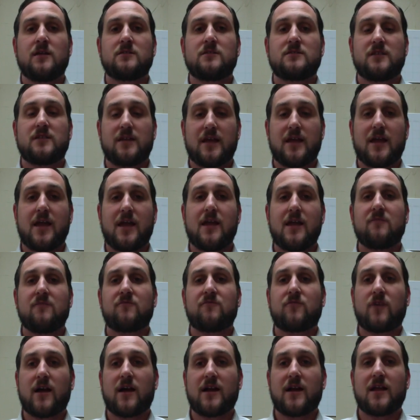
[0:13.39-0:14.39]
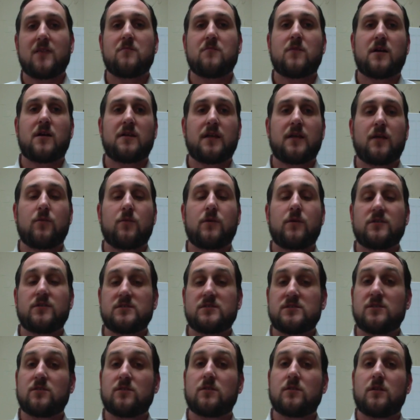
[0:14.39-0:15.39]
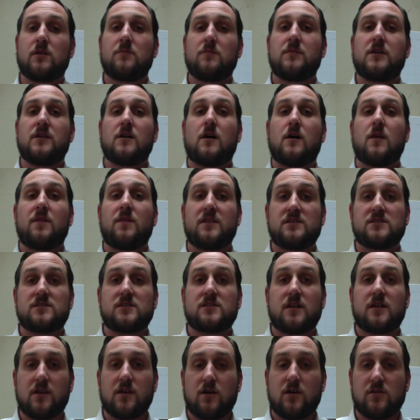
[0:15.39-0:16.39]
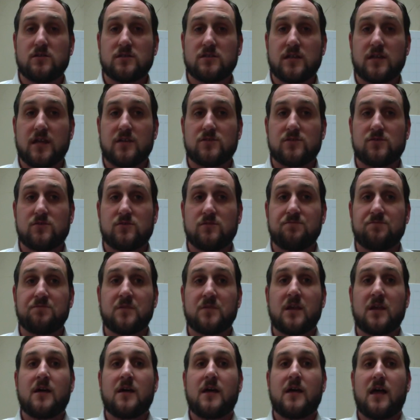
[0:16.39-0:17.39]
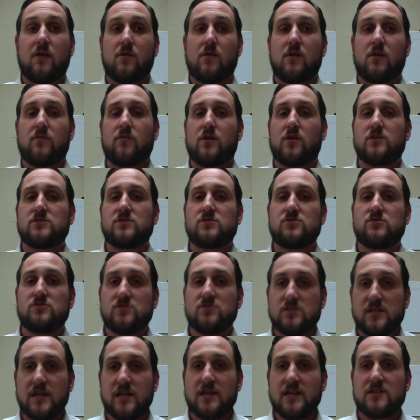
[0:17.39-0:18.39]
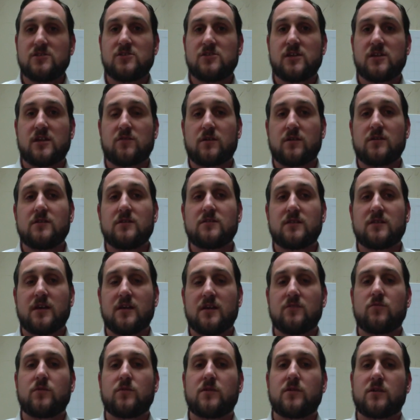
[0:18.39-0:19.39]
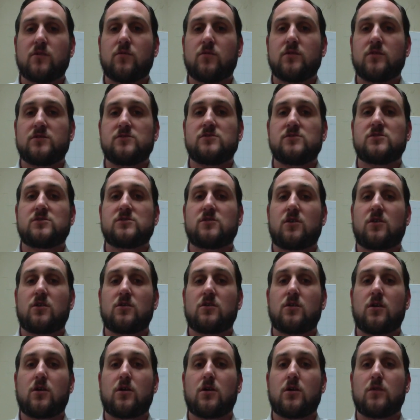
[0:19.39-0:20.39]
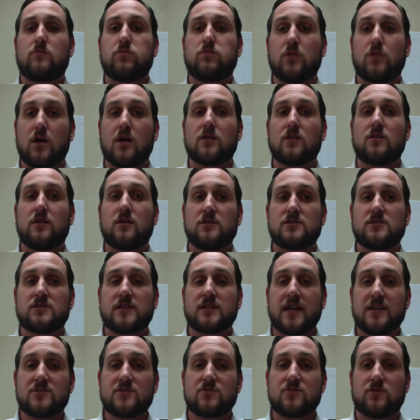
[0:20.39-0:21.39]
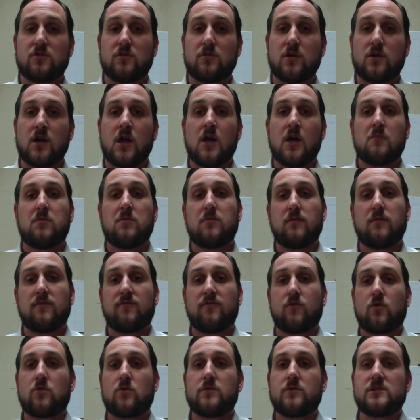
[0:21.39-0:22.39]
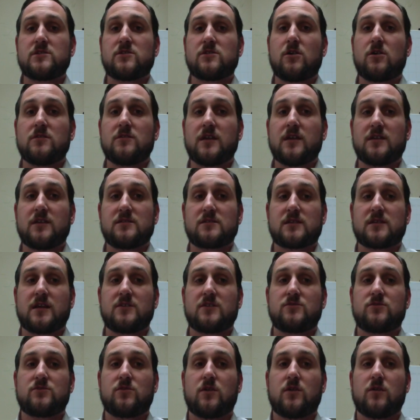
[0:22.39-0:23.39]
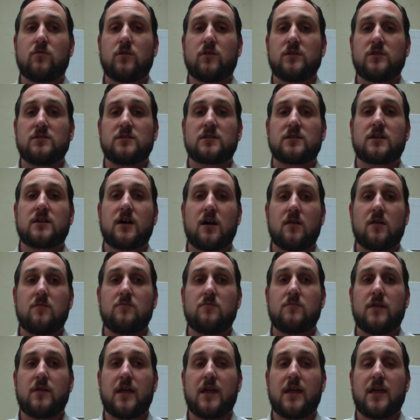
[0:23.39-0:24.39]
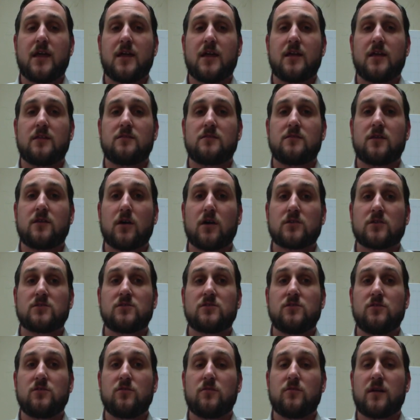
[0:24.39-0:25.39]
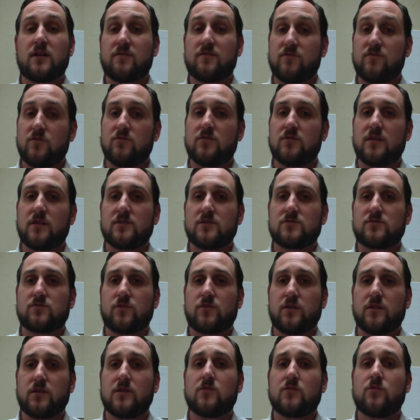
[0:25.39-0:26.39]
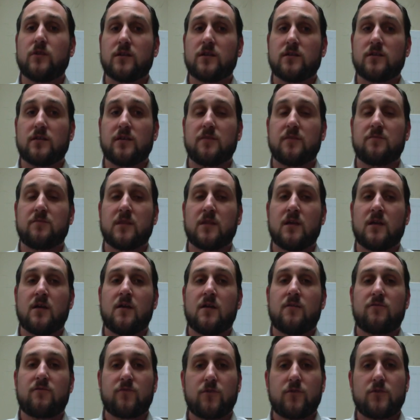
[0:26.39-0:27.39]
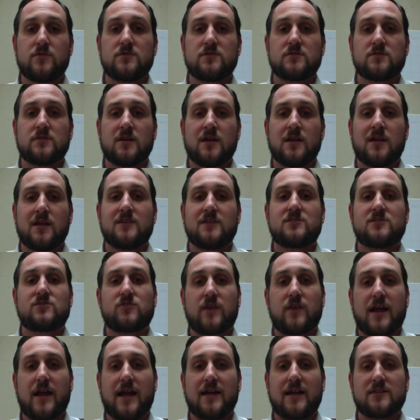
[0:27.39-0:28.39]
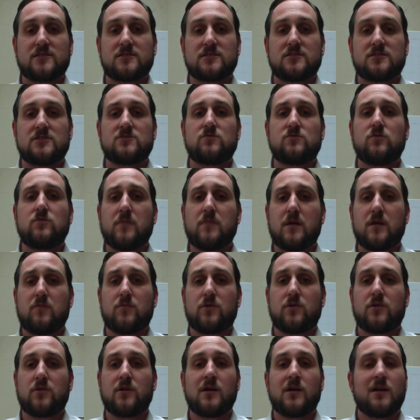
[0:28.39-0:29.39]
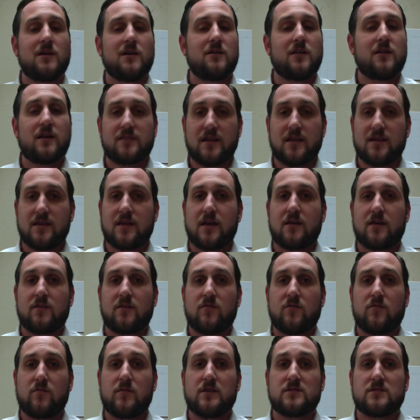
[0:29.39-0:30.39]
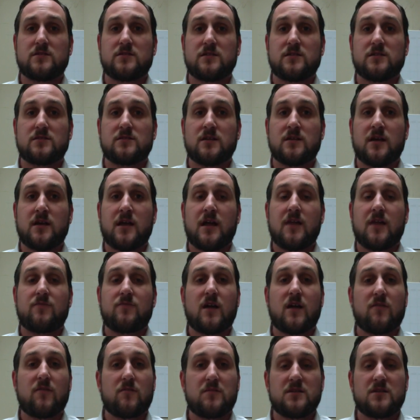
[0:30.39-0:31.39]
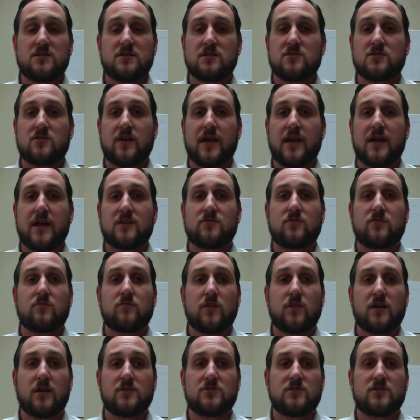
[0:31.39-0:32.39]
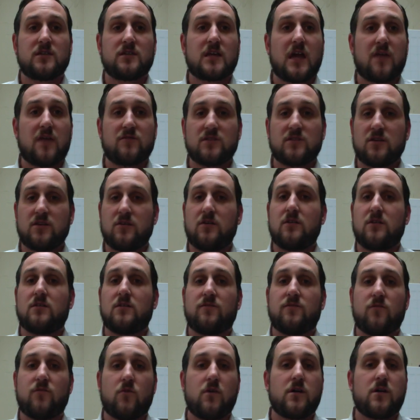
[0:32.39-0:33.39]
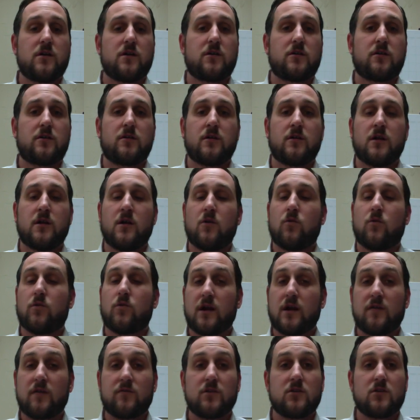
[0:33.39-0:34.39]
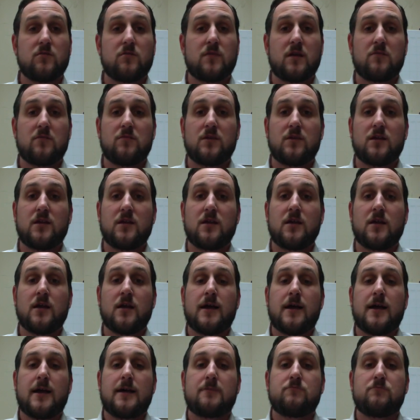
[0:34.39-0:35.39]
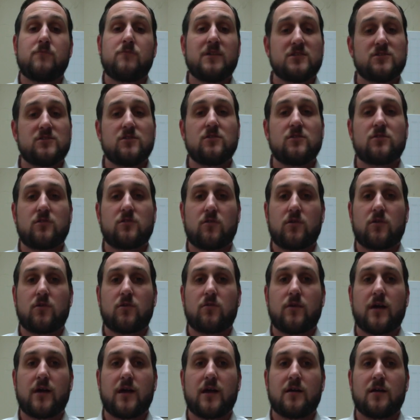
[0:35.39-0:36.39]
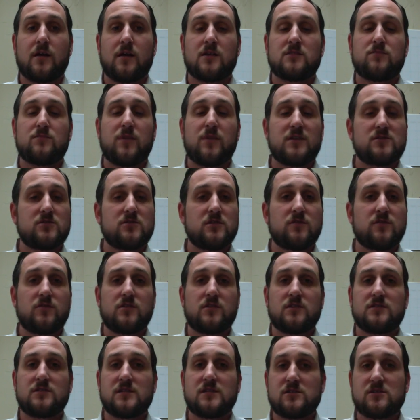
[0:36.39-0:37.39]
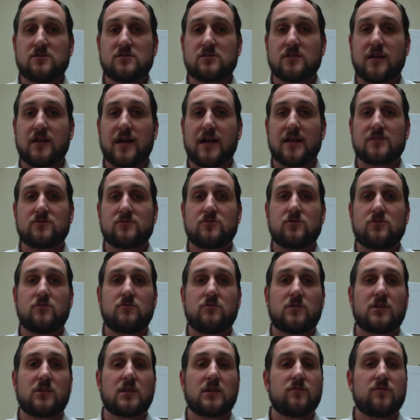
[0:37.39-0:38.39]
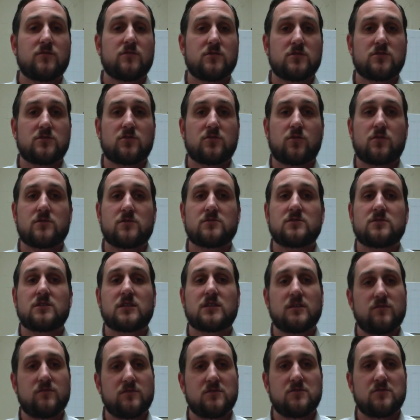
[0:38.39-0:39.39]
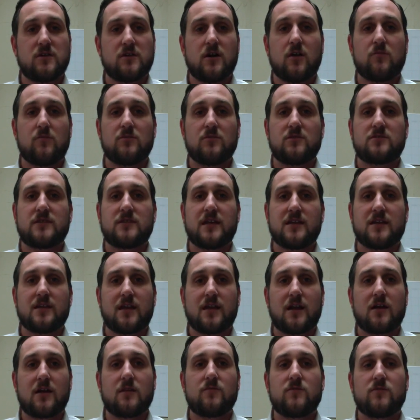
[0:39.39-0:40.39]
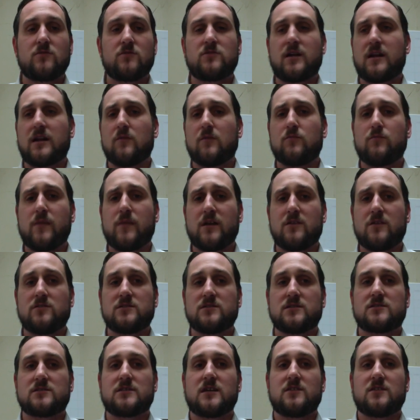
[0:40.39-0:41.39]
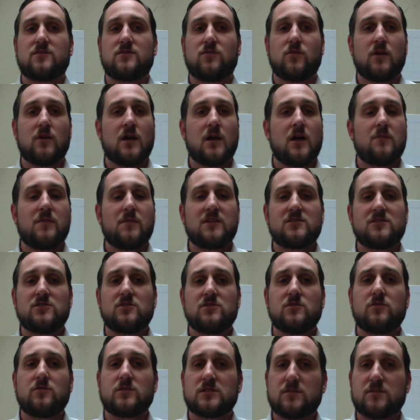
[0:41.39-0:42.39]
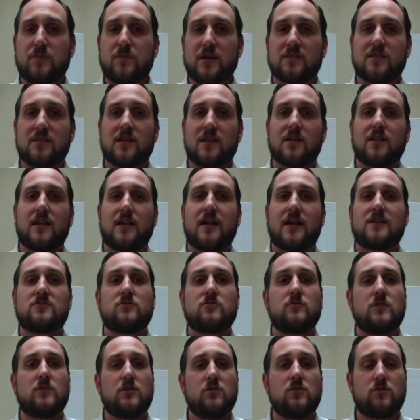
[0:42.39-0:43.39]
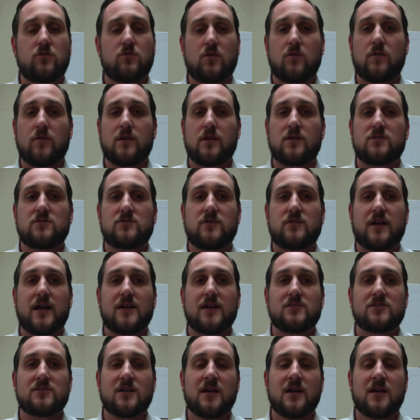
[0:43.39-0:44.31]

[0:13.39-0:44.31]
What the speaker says: Today, Friday and Monday, we are still going to be on the study hall schedule. However, on Tuesday, January the 10th, we are going to start our block lunch schedule. But before we start that schedule, I wanted to come and talk to you about a few things really quickly. First is trash. Just remember, you got to take care of your business. If you have a piece of trash from lunch in the cafeteria, the foyer, wherever you may be, make sure you throw it away. Especially if you're in a teacher's classroom, they're giving you tutorials, they're giving you help, and they're taking care of you, try to help make you successful. Make sure you respect that classroom and you throw away your trash.